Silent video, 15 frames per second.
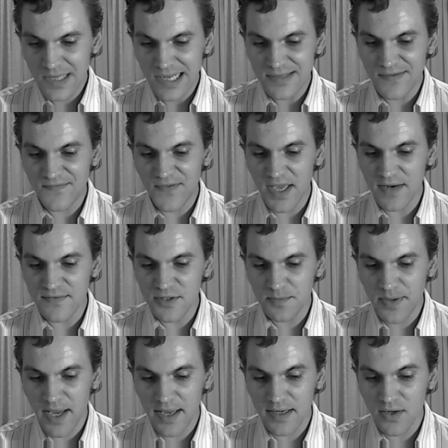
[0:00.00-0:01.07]
the fate of
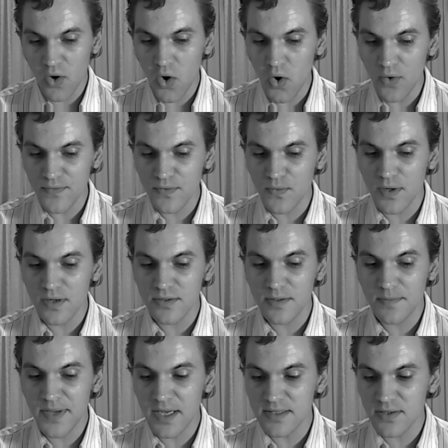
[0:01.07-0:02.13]
Japan and the whole of the world
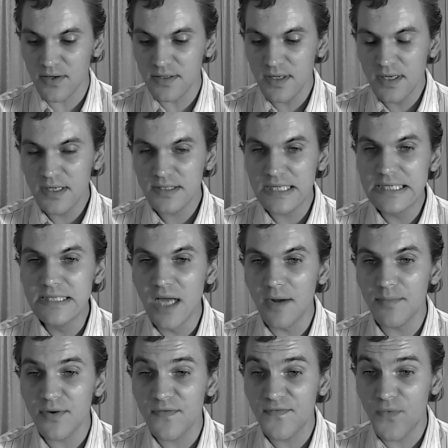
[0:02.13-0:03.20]
depends on the
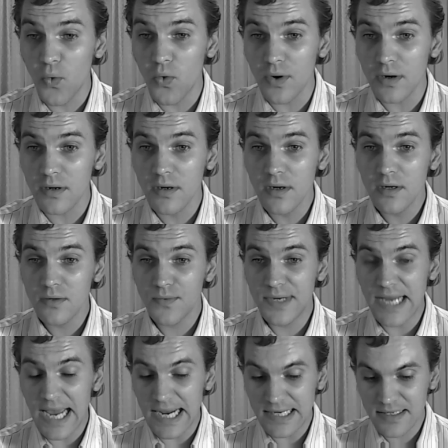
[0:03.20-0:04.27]
number 4
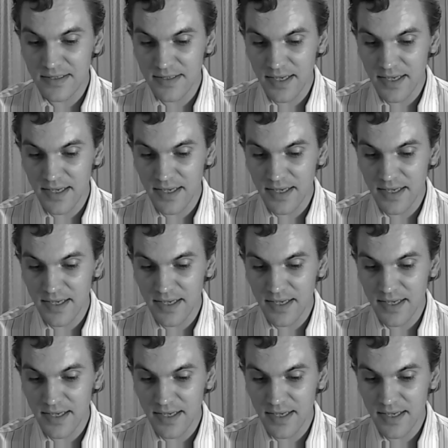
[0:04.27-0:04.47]
reactor."